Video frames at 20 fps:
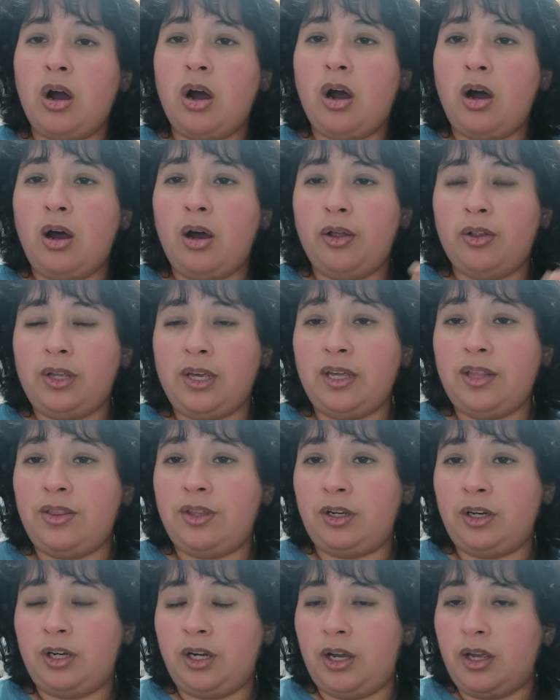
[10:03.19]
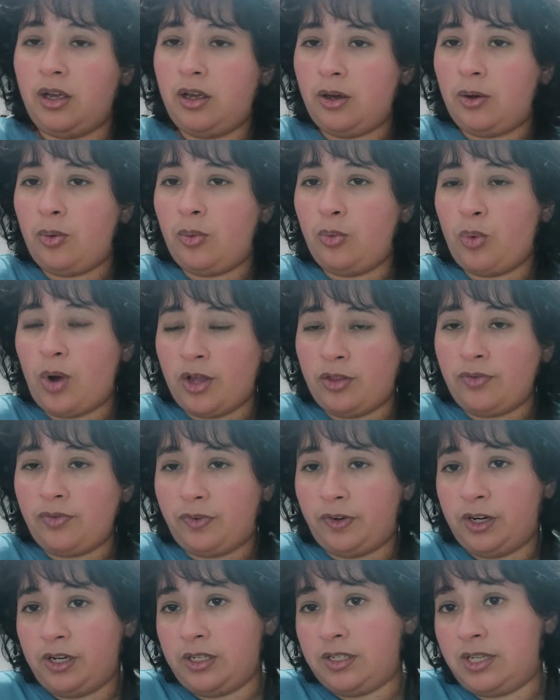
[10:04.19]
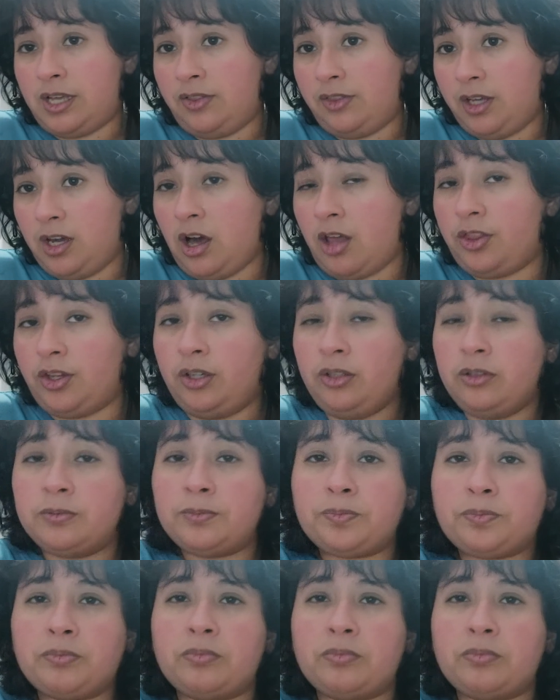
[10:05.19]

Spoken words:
either one first and the other,